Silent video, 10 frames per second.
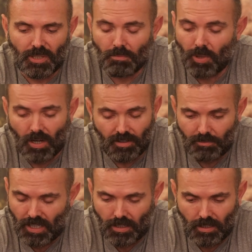been part of
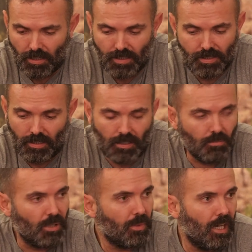my aesthetic and
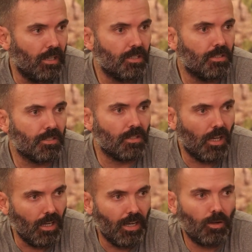my palate is
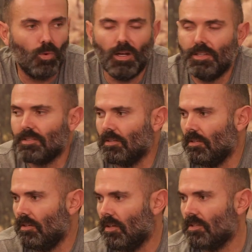I like wines that
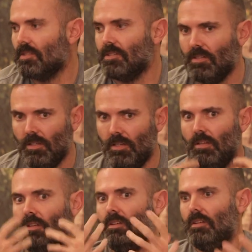are not
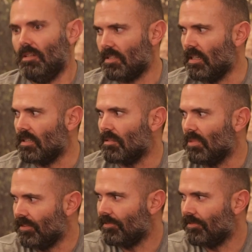ostensibly